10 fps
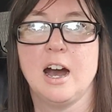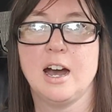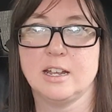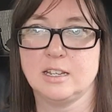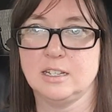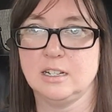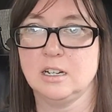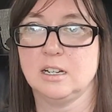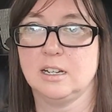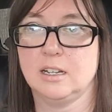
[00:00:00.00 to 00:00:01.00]
I can
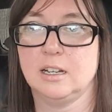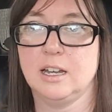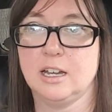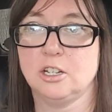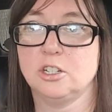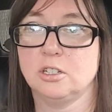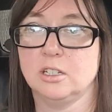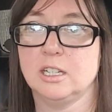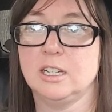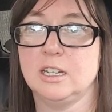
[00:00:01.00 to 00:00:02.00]

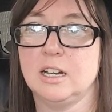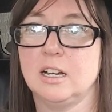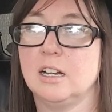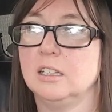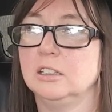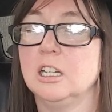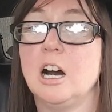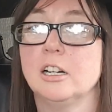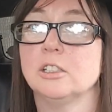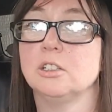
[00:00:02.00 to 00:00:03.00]
actually
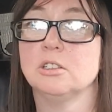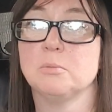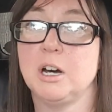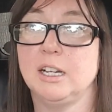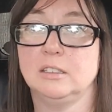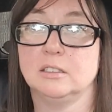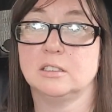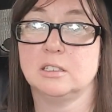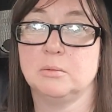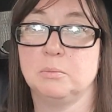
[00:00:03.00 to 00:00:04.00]
log those
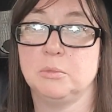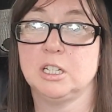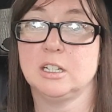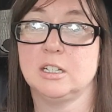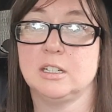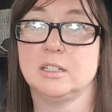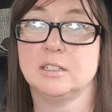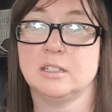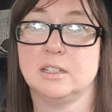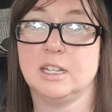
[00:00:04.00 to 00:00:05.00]
miles,
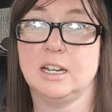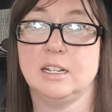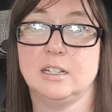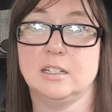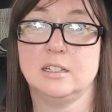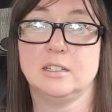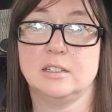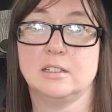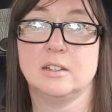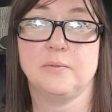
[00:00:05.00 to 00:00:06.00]
because that
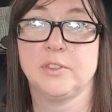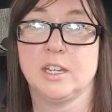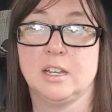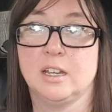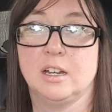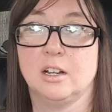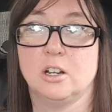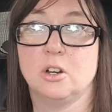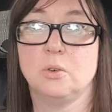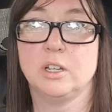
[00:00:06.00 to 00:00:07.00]
is
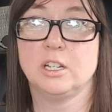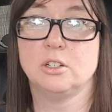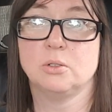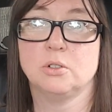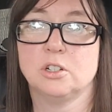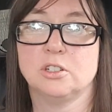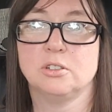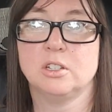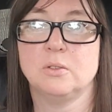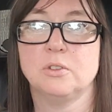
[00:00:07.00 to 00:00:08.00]
going towards
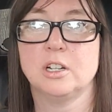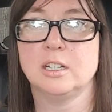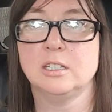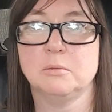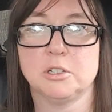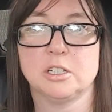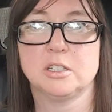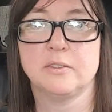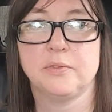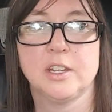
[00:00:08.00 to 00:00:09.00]
looking for
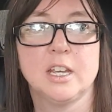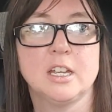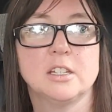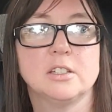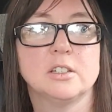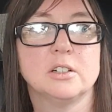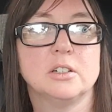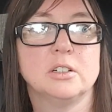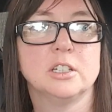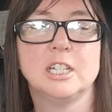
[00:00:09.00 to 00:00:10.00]
customers.
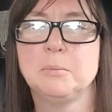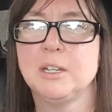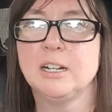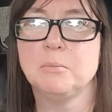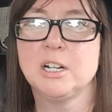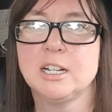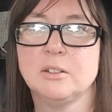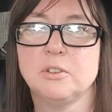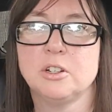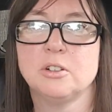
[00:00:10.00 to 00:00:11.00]
So keep that in mind
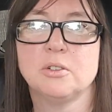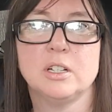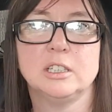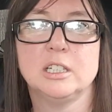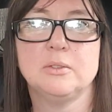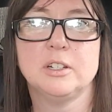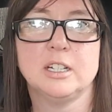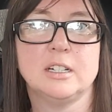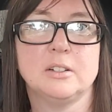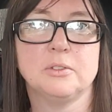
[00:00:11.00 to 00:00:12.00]
if you live
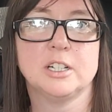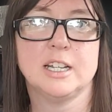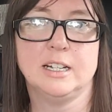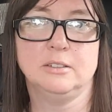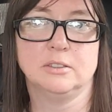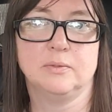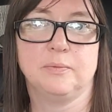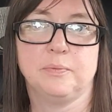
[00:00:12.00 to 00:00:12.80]
in a different town.